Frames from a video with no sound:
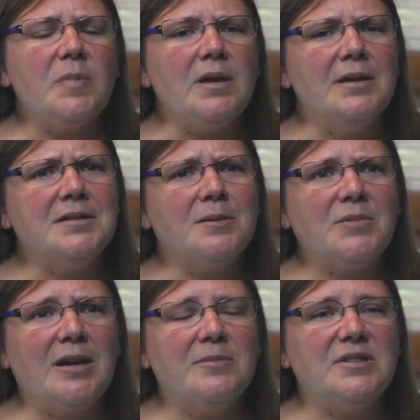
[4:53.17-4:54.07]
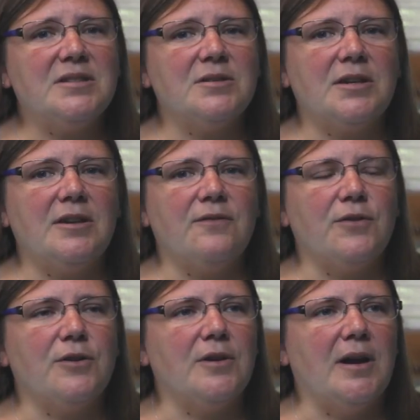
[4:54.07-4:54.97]
And sometimes it's looking
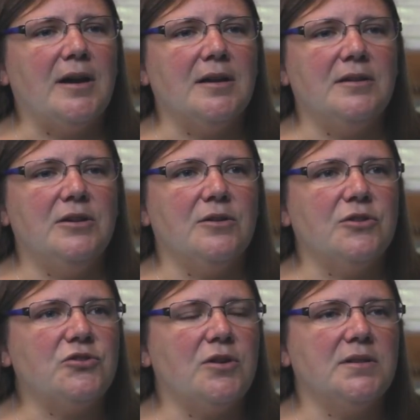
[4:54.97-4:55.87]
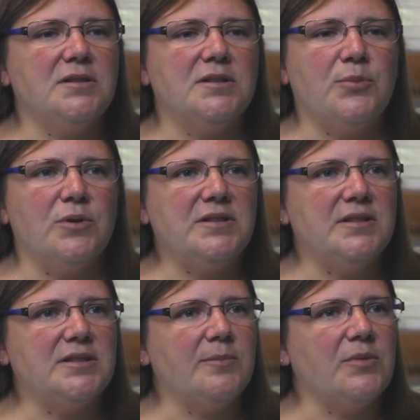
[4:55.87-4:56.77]
for a strong support
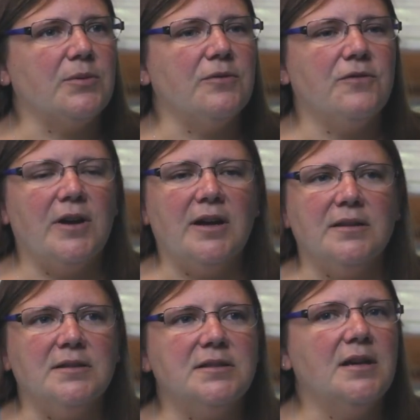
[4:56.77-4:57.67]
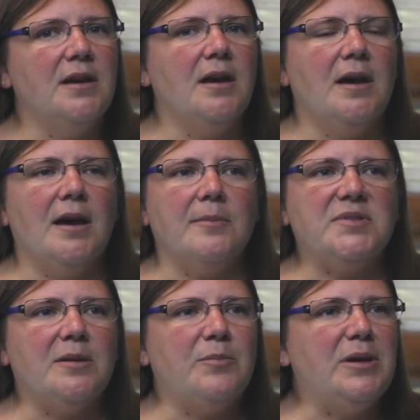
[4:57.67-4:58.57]
system through friends.
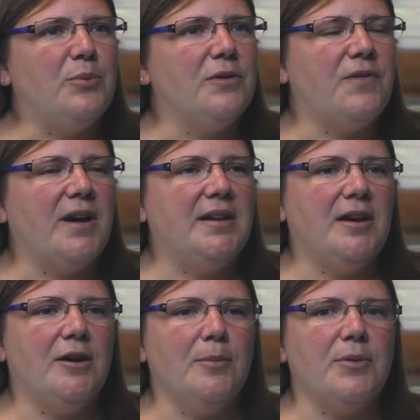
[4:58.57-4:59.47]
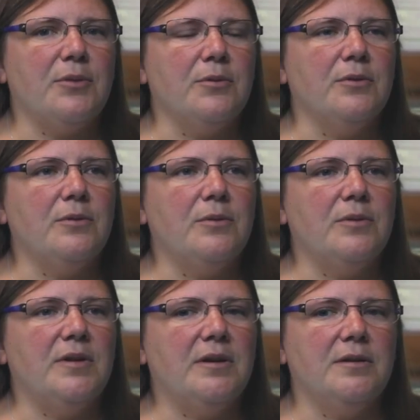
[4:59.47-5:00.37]
Some people find help through
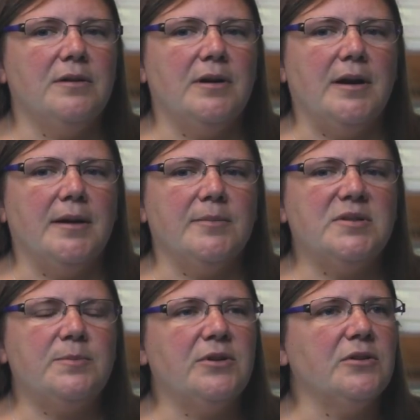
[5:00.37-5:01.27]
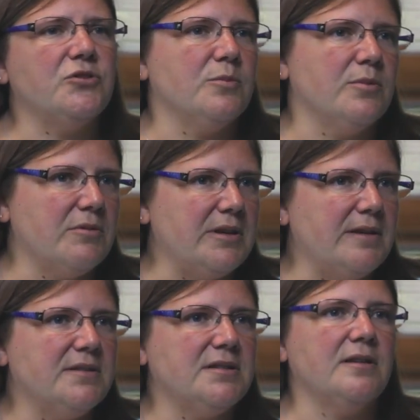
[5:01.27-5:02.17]
their spiritual
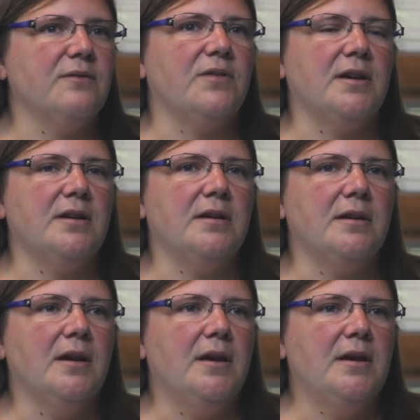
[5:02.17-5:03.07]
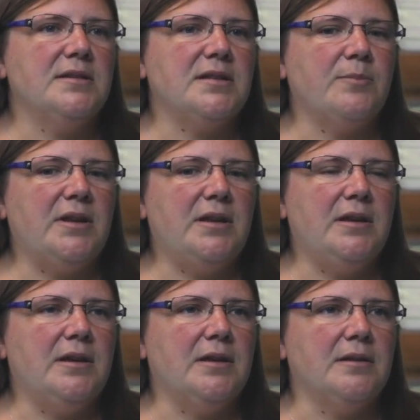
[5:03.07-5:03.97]
beliefs and finding
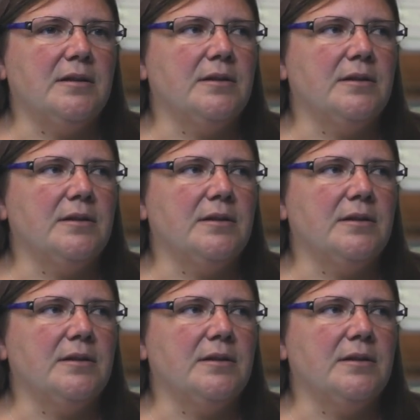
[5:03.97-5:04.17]
somebody in